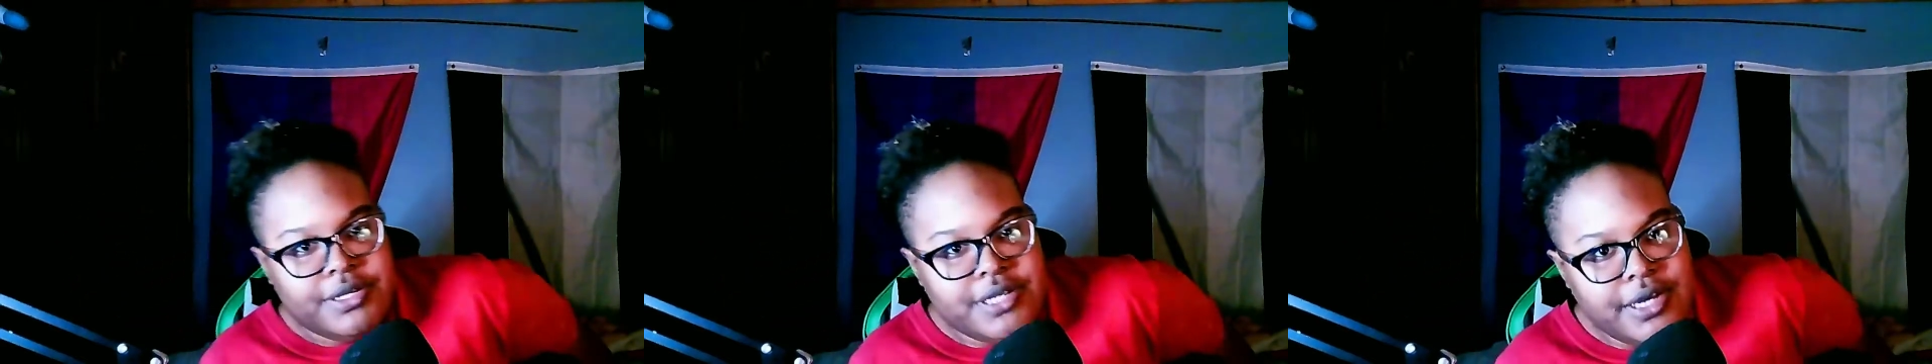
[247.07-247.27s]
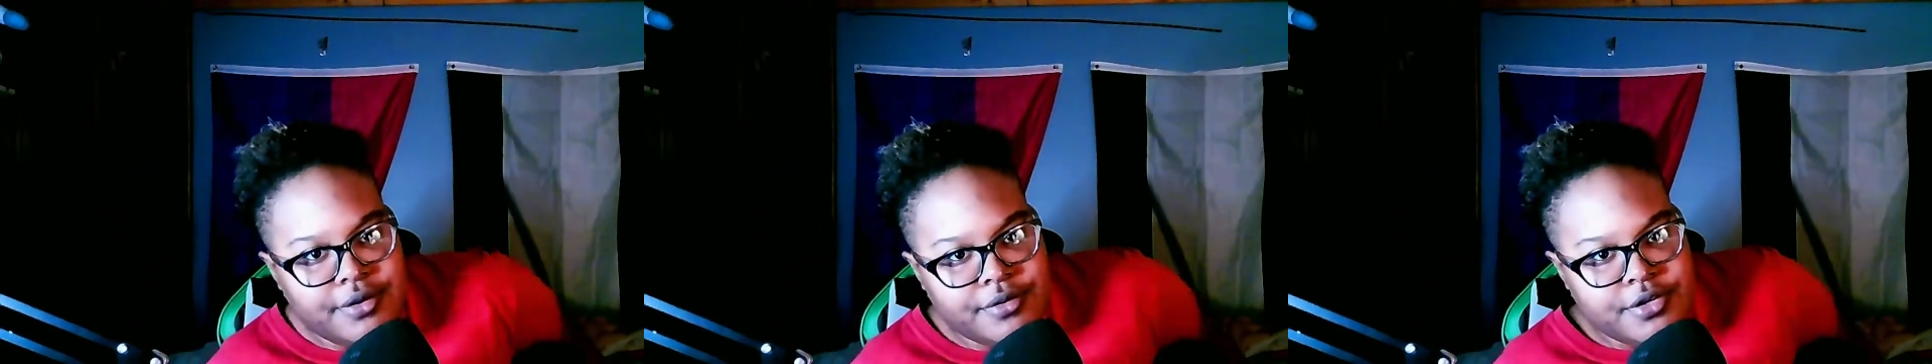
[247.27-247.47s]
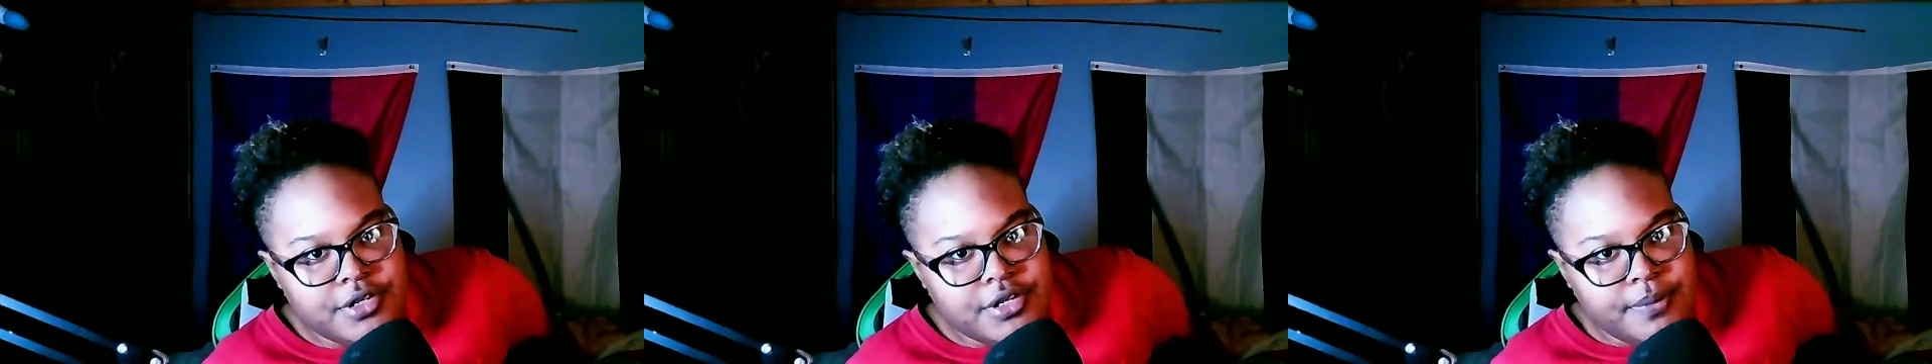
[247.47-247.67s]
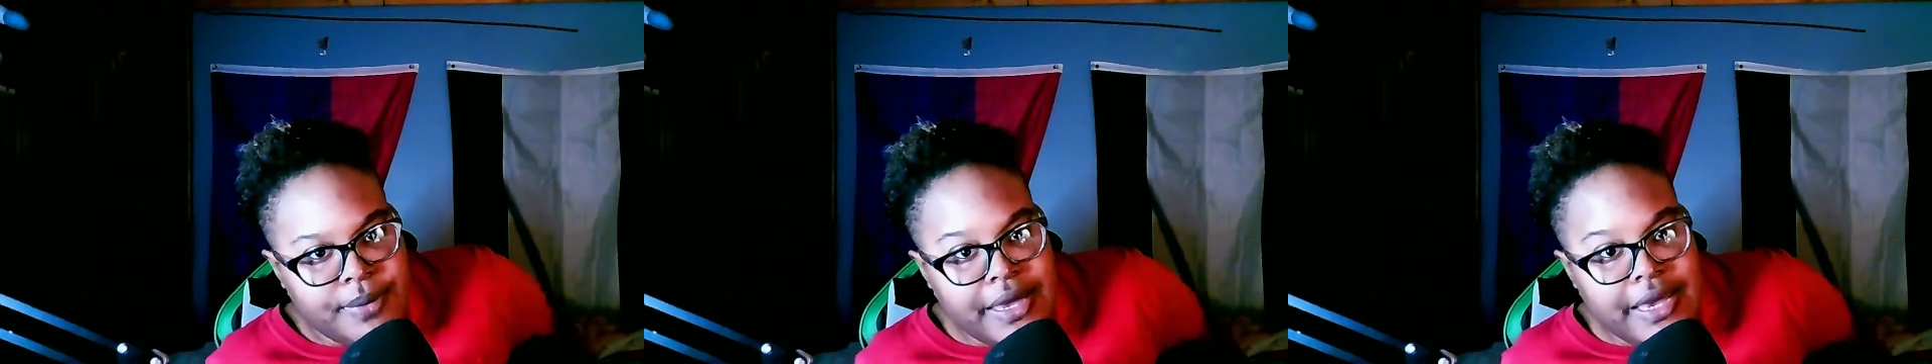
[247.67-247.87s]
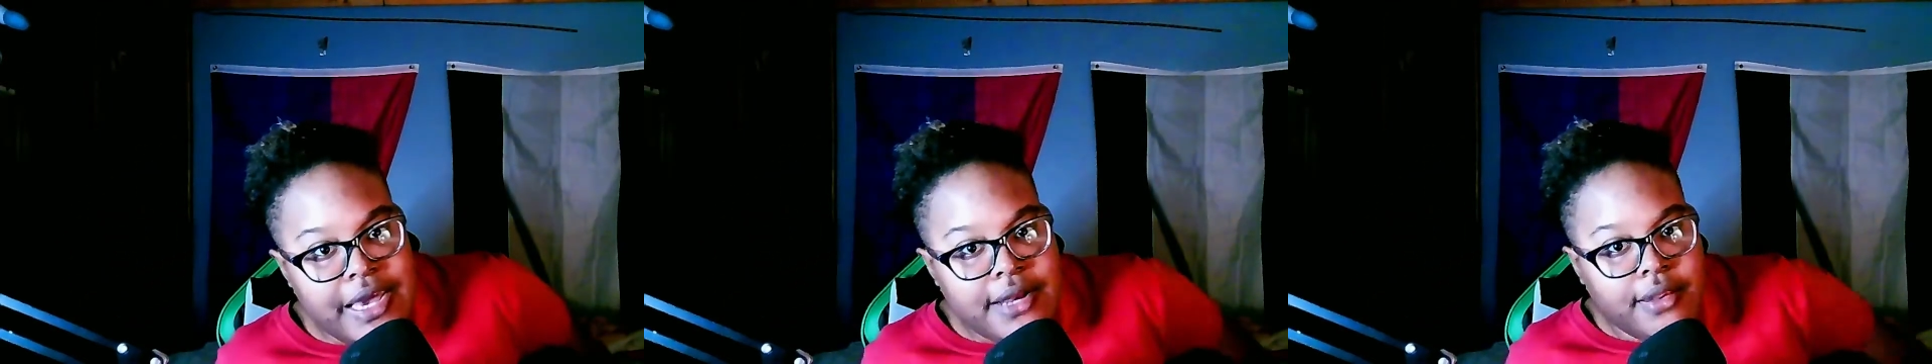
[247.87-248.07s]
Sounds is a
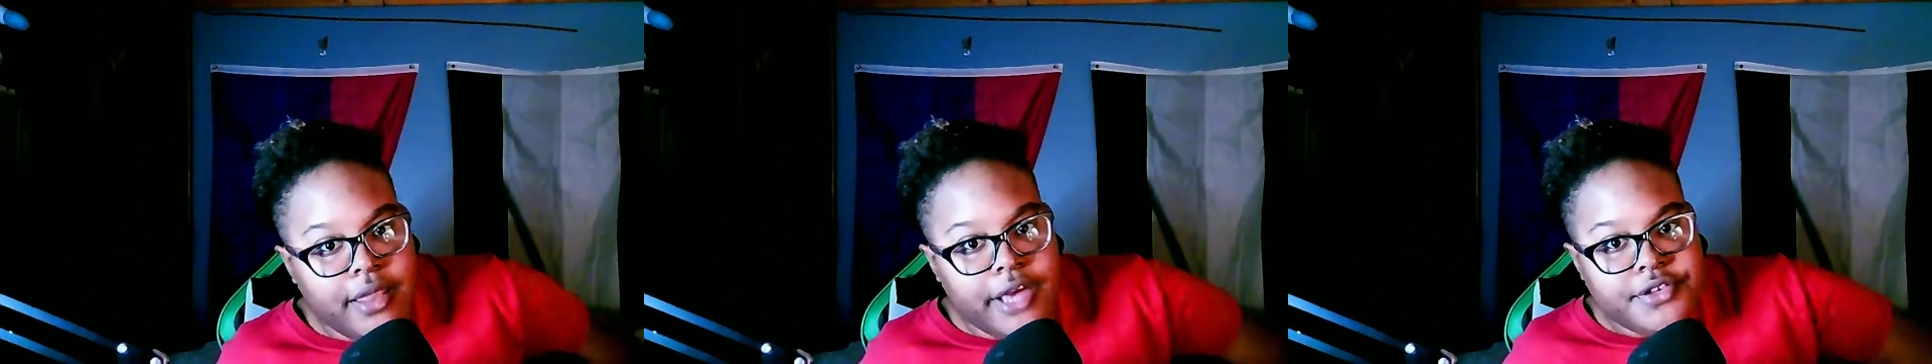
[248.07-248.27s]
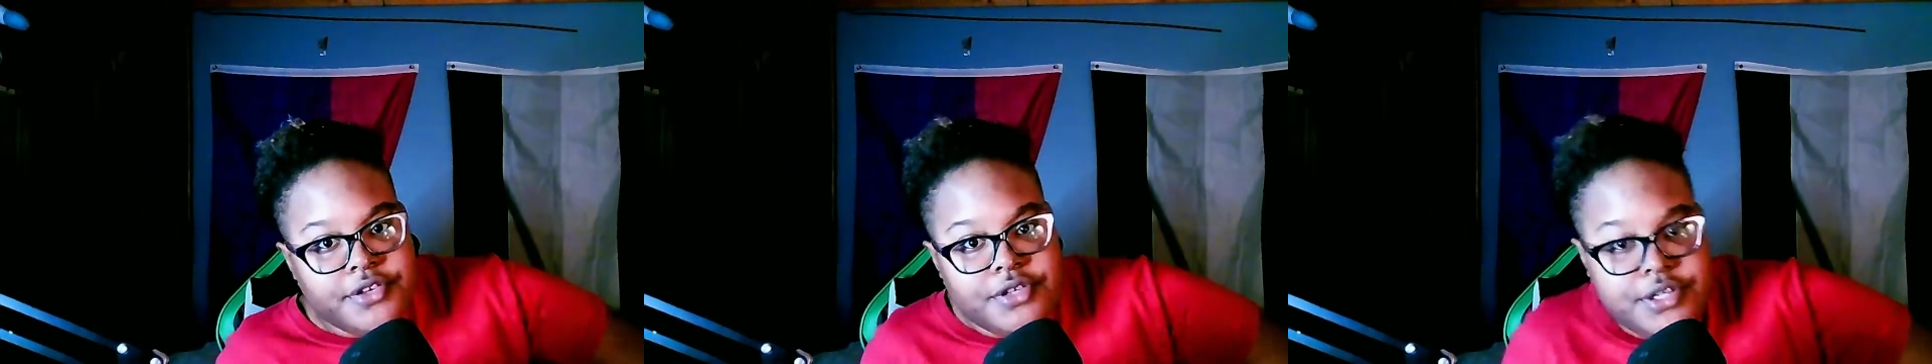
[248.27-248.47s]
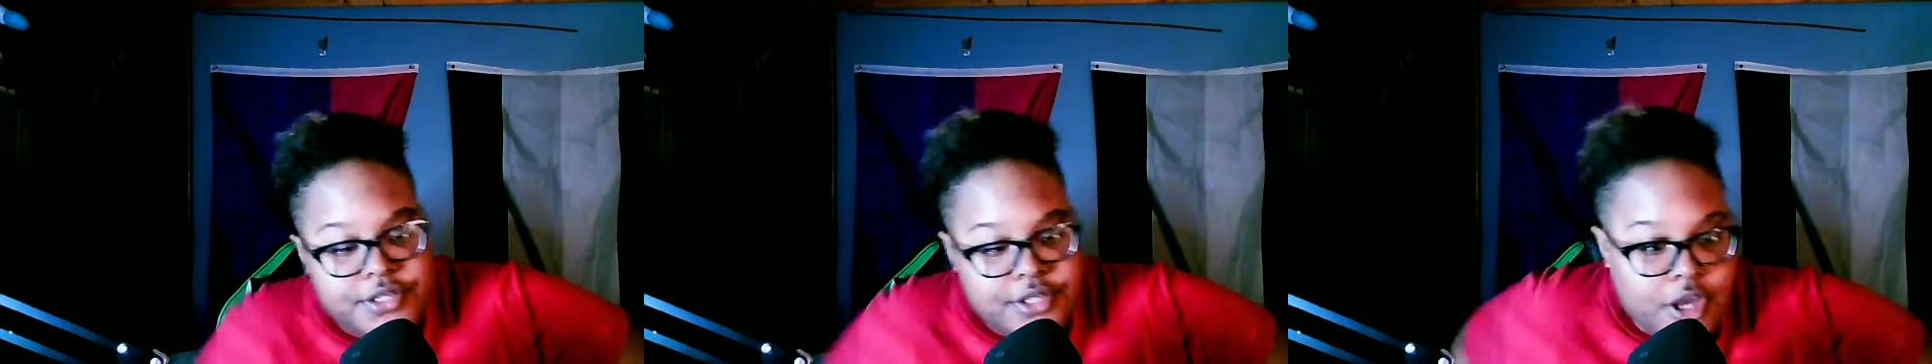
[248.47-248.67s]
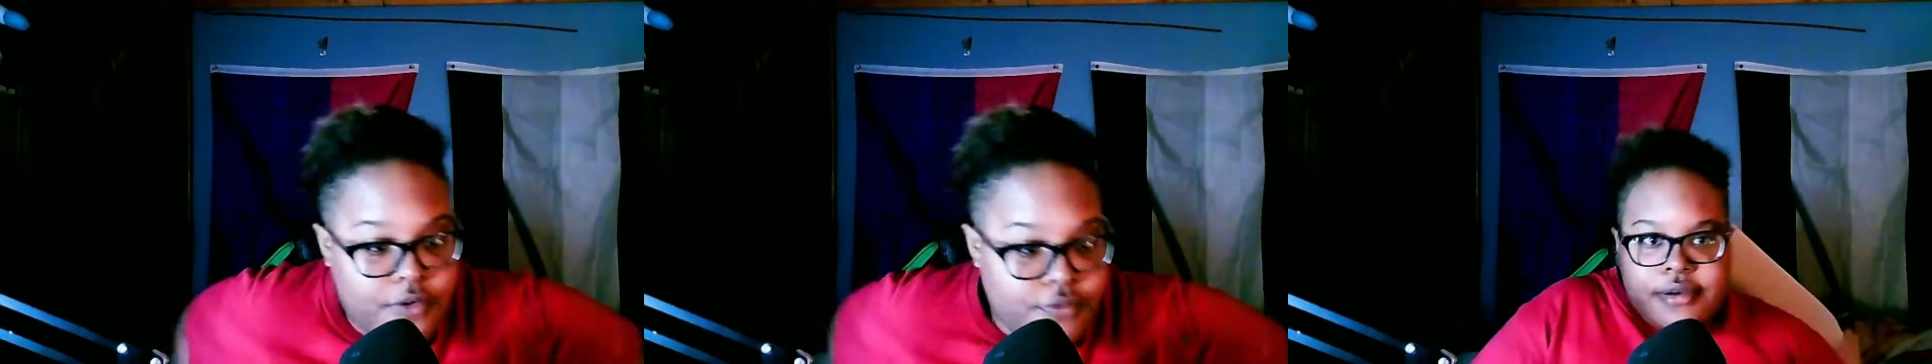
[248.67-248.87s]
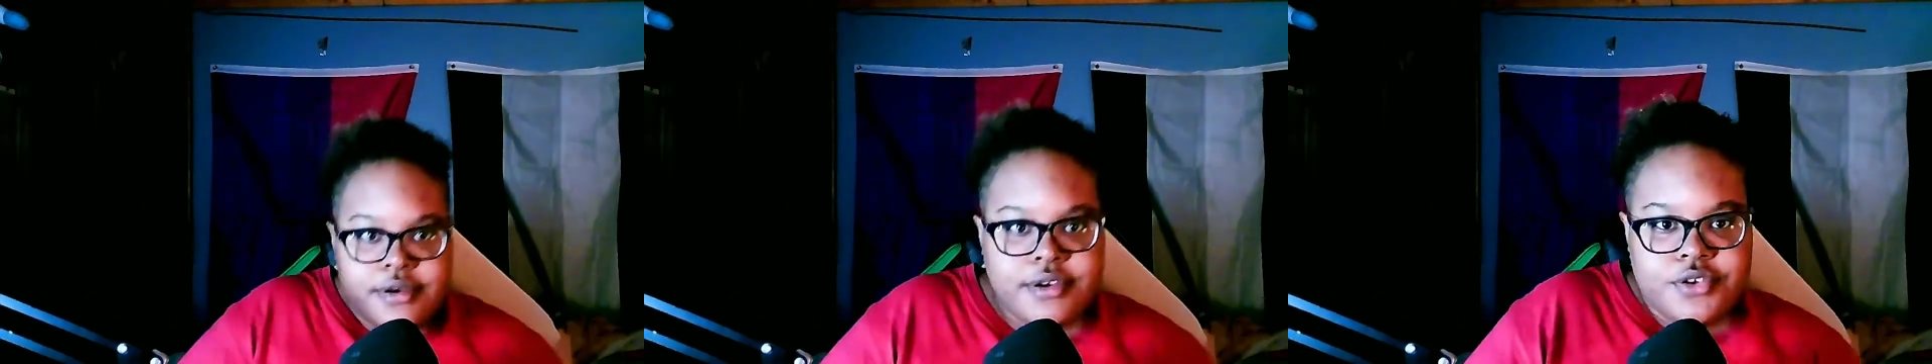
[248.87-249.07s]
paid licensing software.